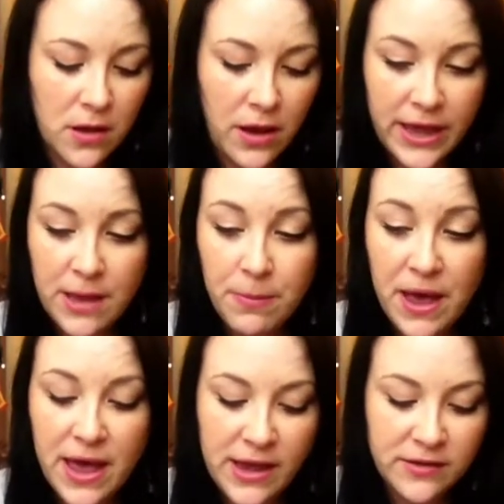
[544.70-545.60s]
I get
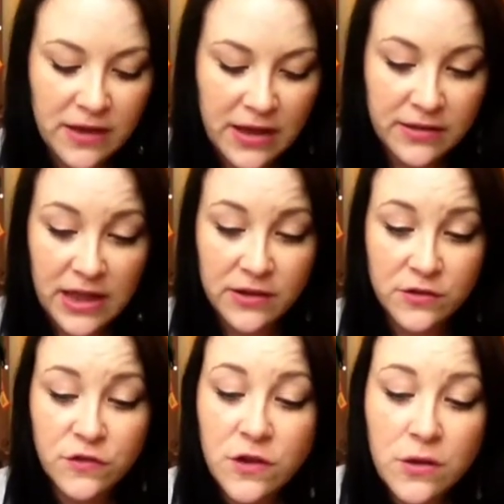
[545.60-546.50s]
paid at the end
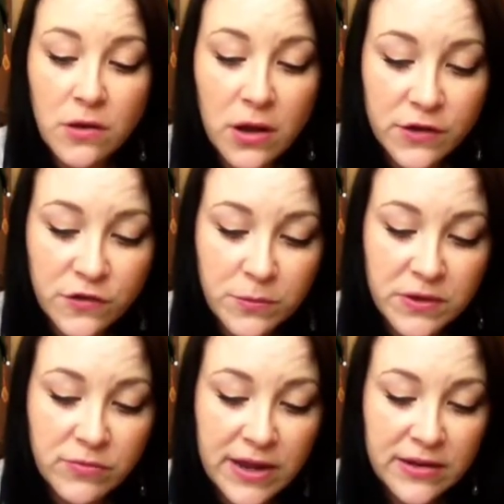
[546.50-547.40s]
of June, I shall
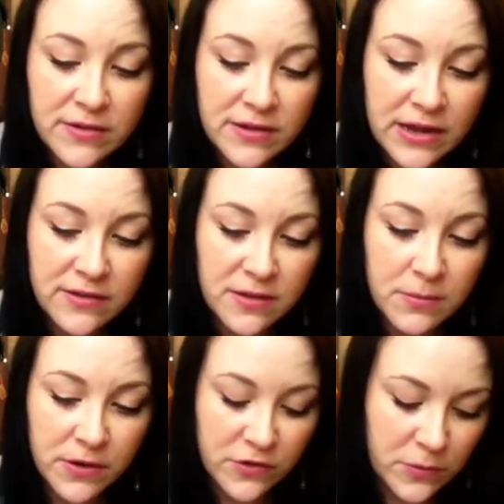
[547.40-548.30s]
be reinstating
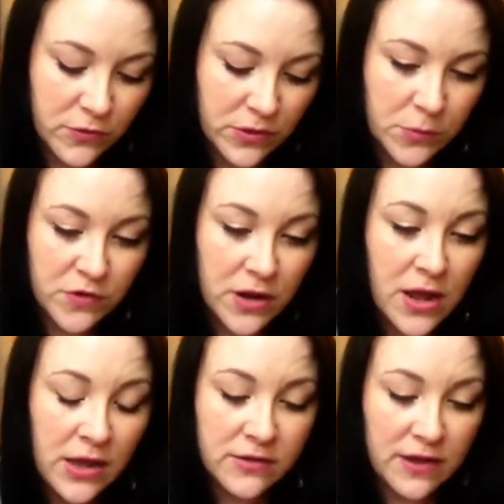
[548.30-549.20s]
my subscription
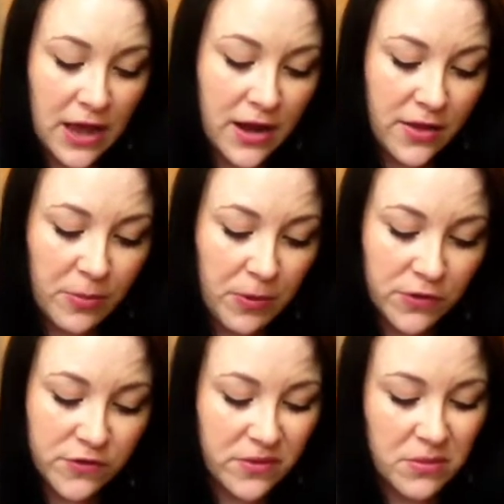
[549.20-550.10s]
to get another
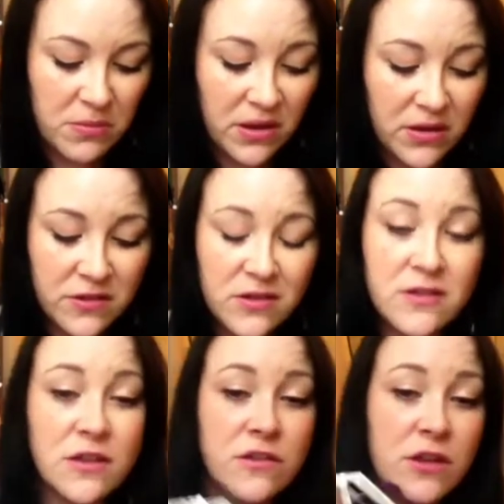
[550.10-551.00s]
box from them, because it's
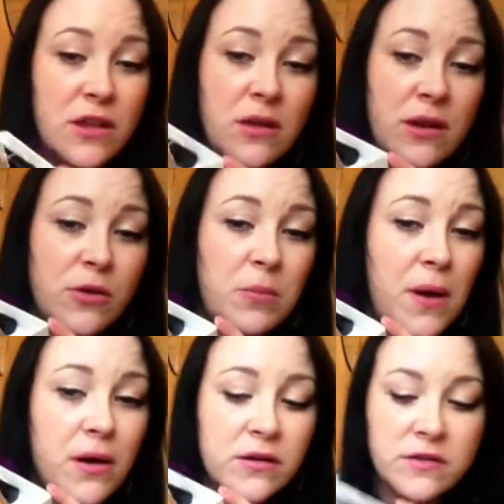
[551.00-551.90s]
such a cute little
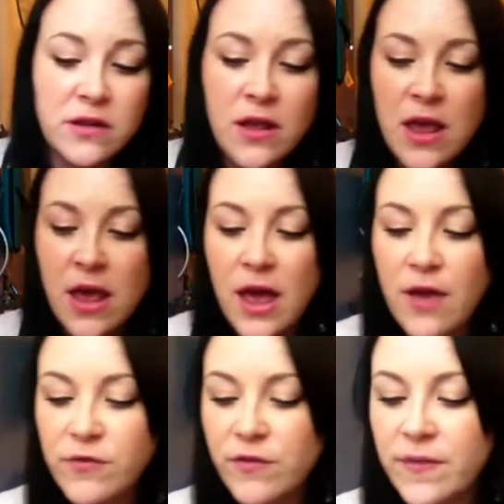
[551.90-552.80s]
box. And
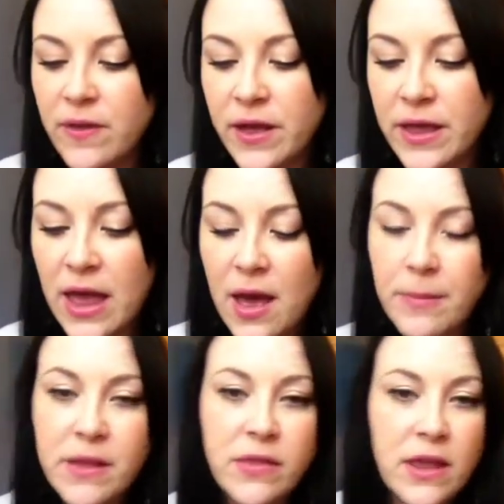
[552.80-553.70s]
everything that I get, I
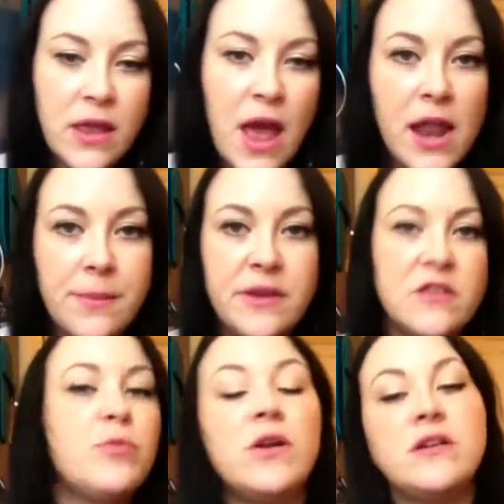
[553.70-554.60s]
mean, the
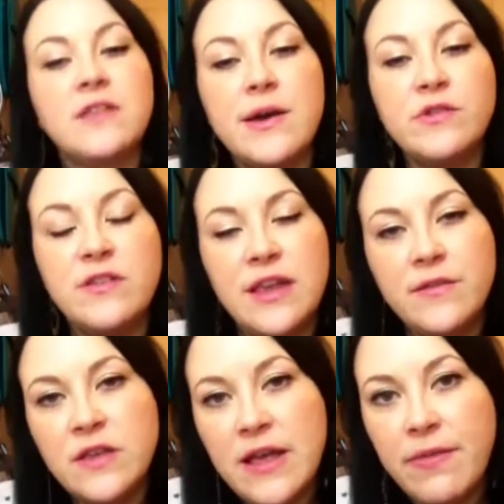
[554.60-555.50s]
Enemis products that I
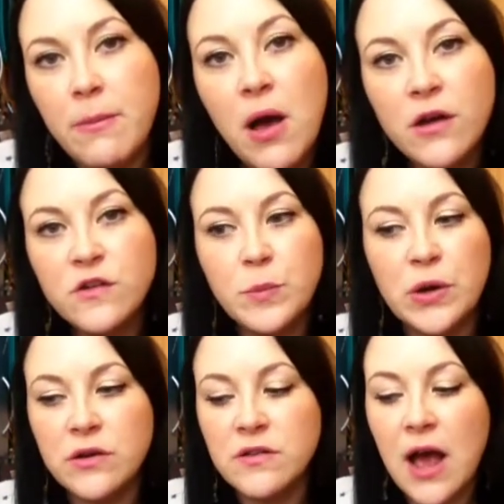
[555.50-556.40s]
received in the March
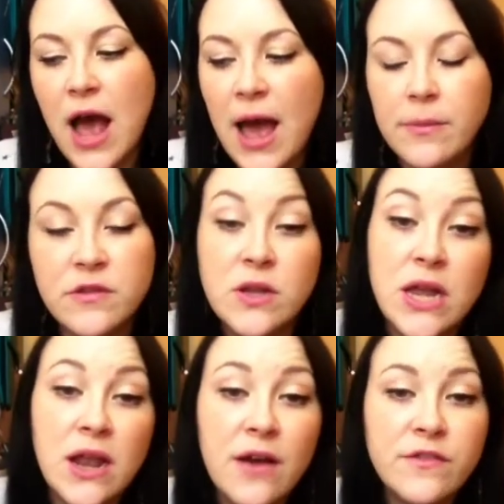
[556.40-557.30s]
box, I
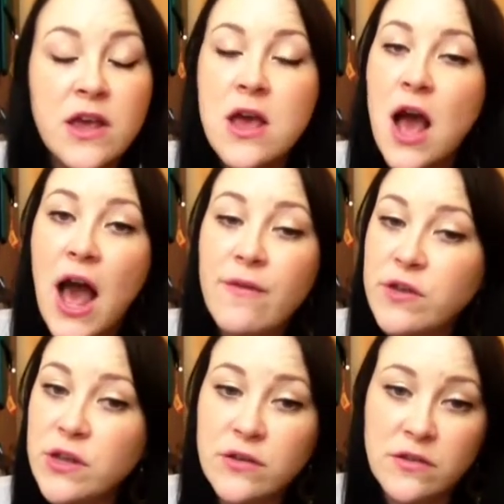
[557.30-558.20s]
absolutely loved. I
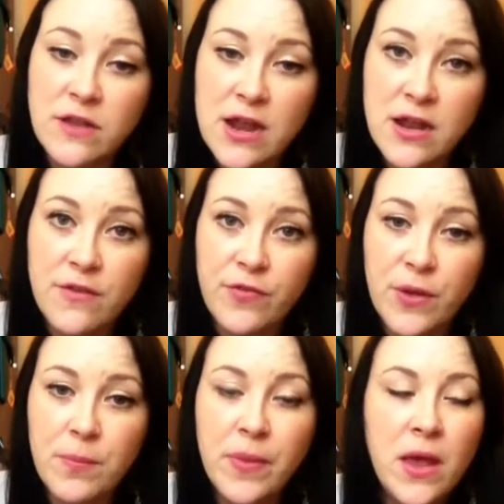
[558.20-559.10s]
haven't used any of
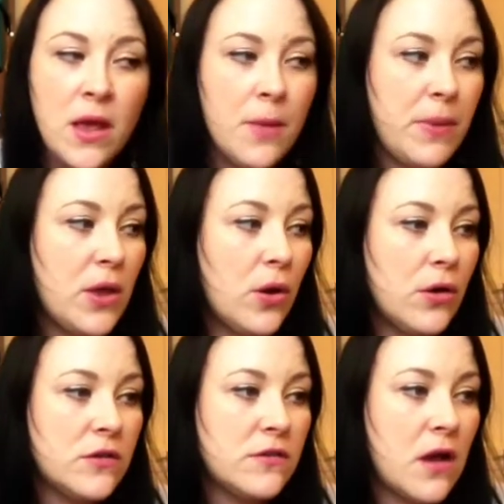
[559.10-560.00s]
them
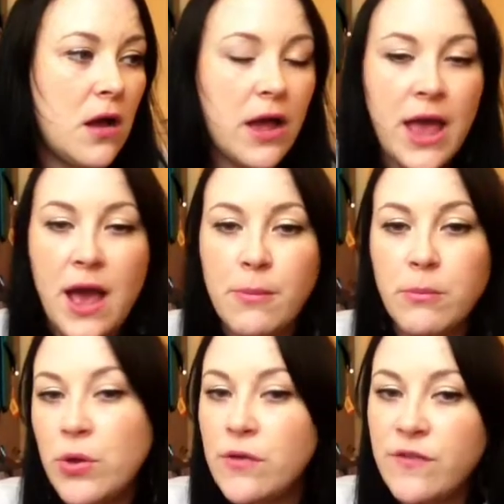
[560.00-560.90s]
because I am
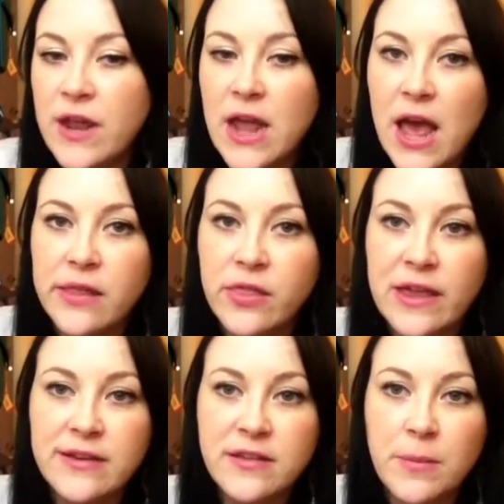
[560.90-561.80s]
moving and
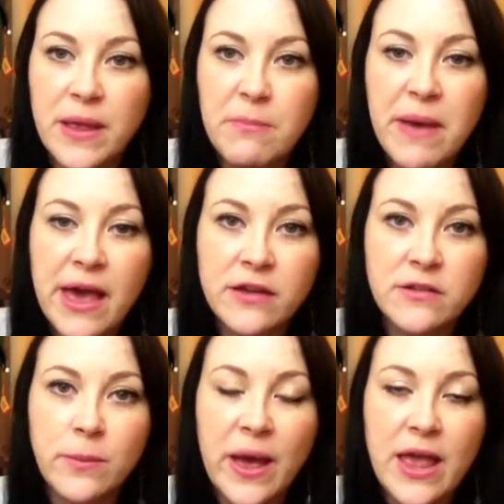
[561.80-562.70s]
things are being packed
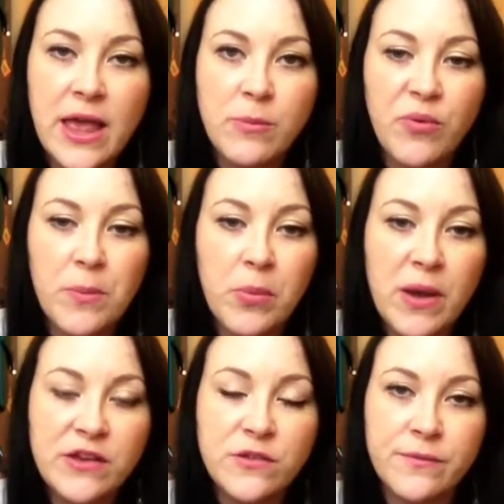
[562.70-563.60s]
away in
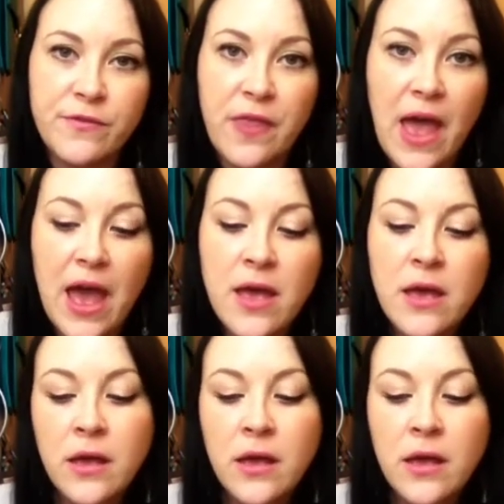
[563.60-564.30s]
preparation for that.